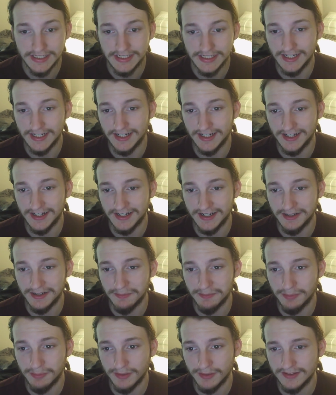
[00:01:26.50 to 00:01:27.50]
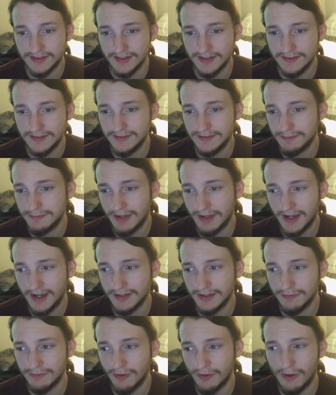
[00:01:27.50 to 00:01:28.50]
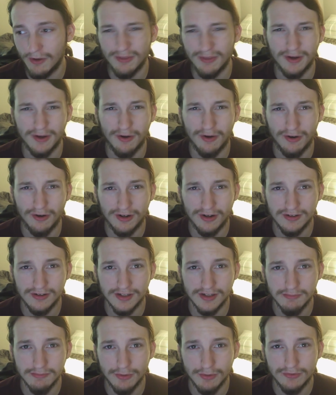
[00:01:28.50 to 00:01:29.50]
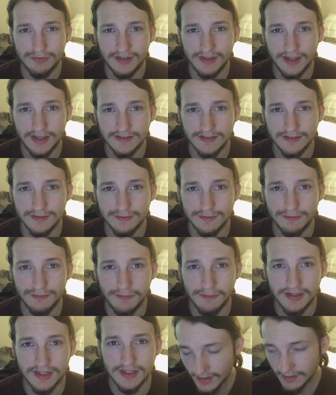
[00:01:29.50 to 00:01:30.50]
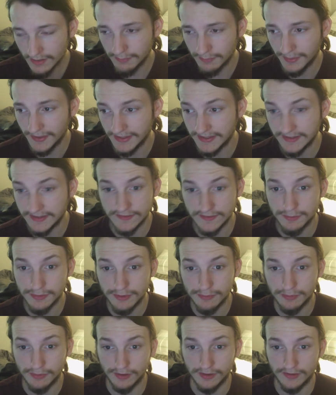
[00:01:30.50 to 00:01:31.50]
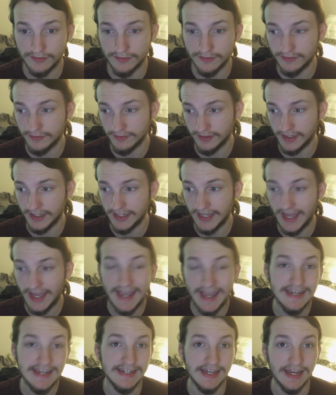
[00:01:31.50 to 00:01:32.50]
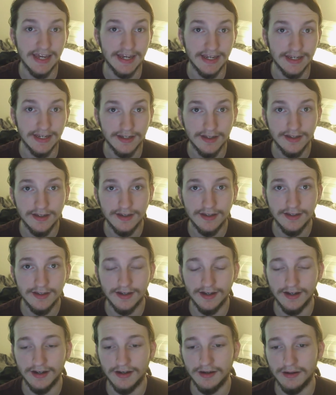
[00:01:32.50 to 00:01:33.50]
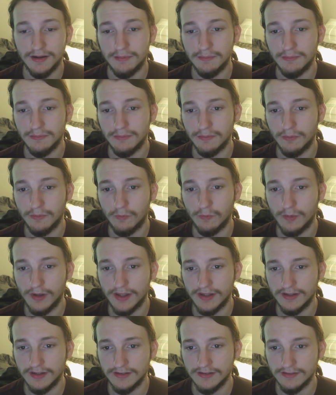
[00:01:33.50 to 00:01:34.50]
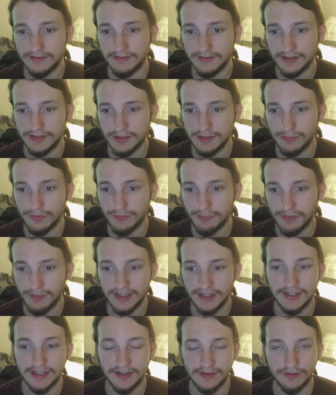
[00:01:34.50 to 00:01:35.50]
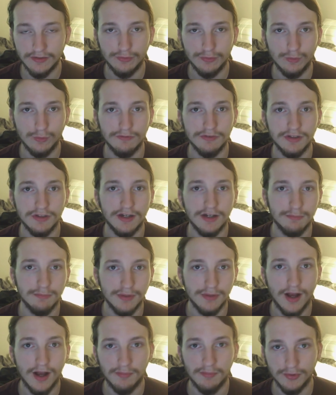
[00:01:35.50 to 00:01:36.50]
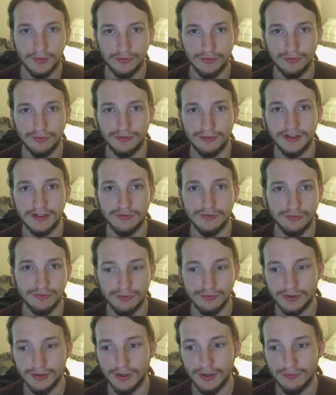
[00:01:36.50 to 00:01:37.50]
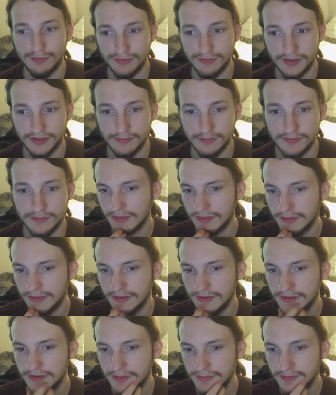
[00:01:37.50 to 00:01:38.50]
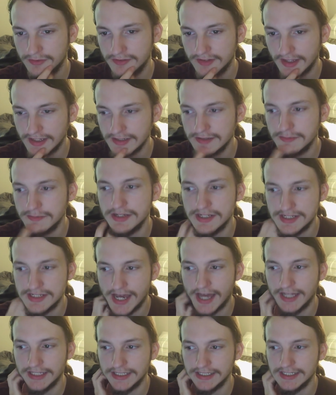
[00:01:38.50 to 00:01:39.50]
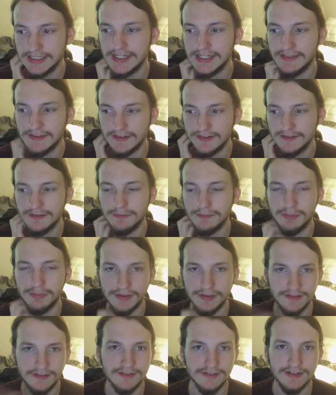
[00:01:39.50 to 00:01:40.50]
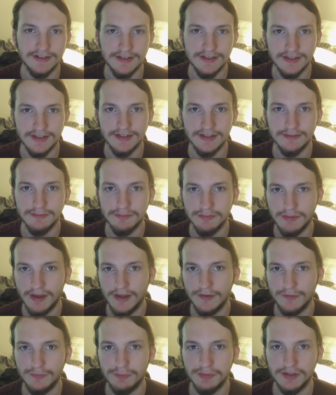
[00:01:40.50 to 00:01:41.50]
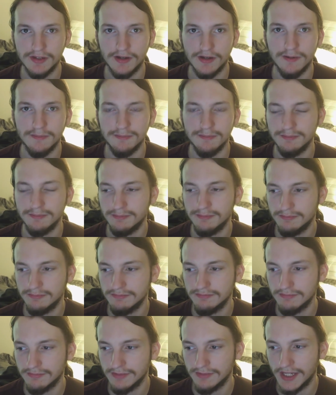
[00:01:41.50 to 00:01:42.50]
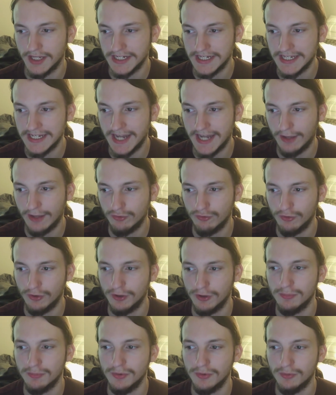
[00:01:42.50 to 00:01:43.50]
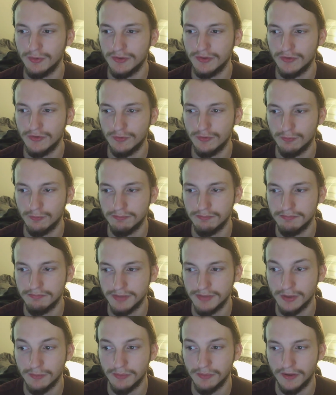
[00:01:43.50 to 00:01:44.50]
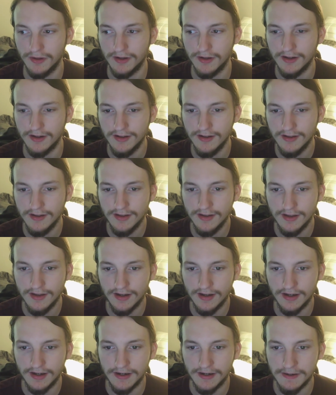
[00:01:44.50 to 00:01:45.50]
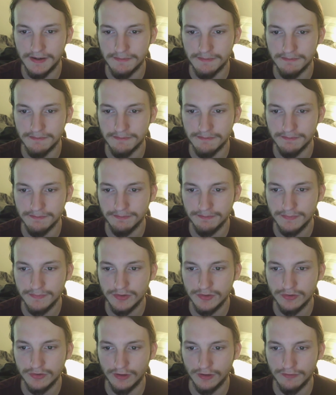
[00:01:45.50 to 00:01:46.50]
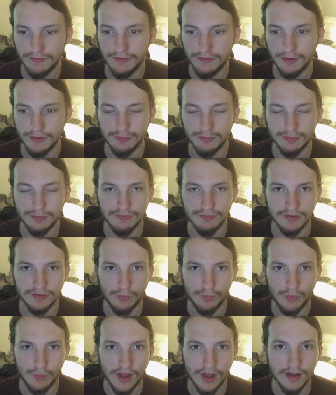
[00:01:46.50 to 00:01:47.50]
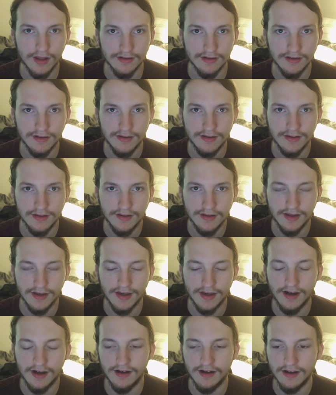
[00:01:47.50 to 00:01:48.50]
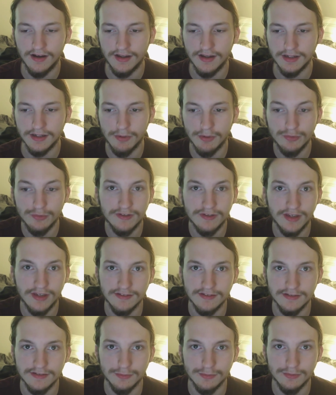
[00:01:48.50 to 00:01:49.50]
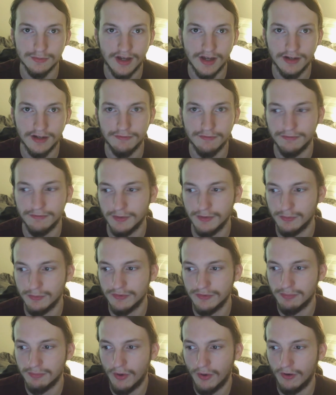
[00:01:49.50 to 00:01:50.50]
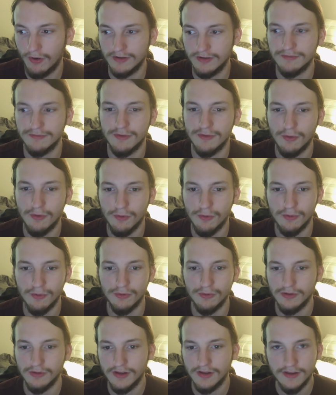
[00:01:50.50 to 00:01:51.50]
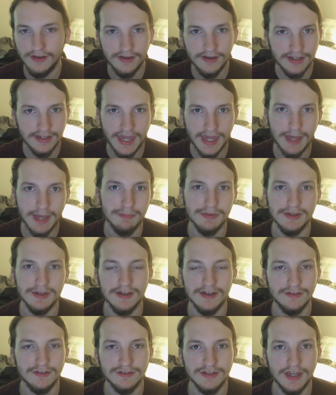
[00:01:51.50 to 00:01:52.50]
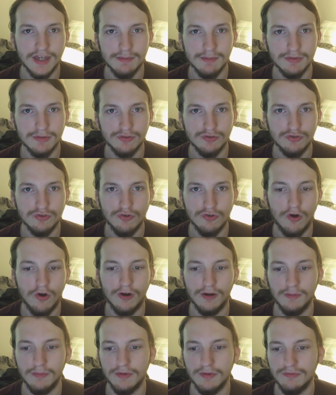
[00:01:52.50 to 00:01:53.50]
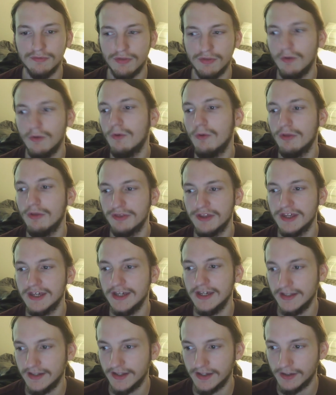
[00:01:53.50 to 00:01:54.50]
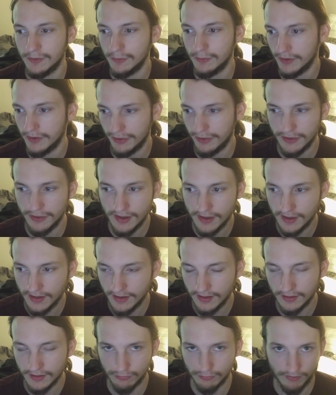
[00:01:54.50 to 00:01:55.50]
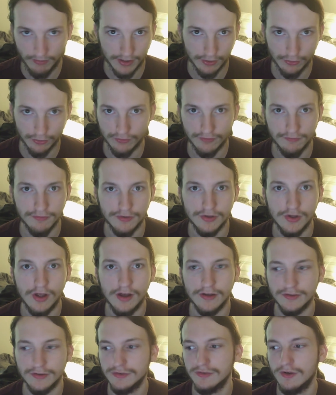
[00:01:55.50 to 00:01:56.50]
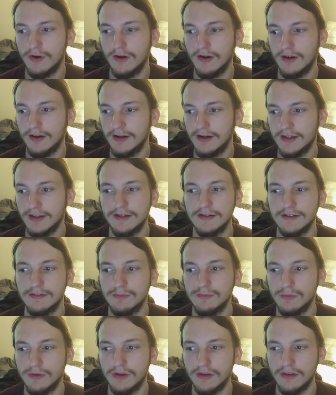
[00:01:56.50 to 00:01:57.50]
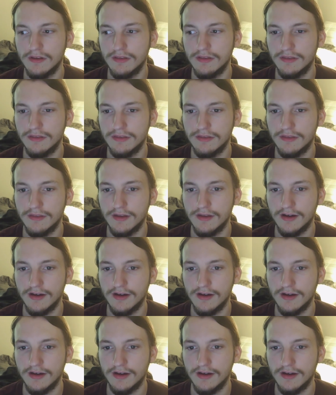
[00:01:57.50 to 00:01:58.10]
But that's kind of all they are in most cases for me. But in Spielberg's like heyday, when he was making sort of a lot of blockbustery studio films, the sentimentality and the simplicity that has become like inextricable with Spielberg served those movies well. And in most cases, it was part of the whole campy escapist charm of the whole thing, like with Raiders of the Lost Ark and with